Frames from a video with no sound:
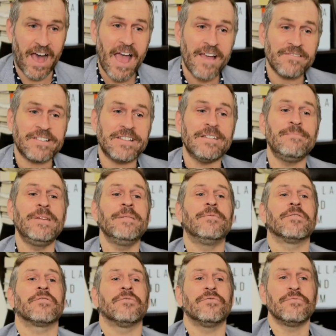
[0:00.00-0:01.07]
I have seen
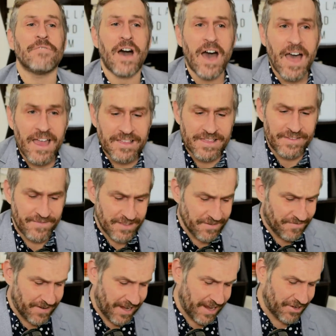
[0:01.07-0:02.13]
people cry leaving the
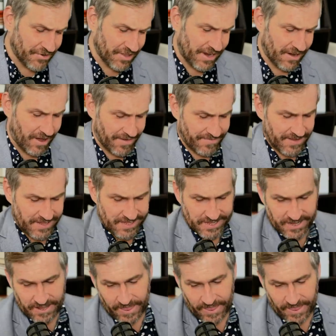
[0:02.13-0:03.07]
financial aid office.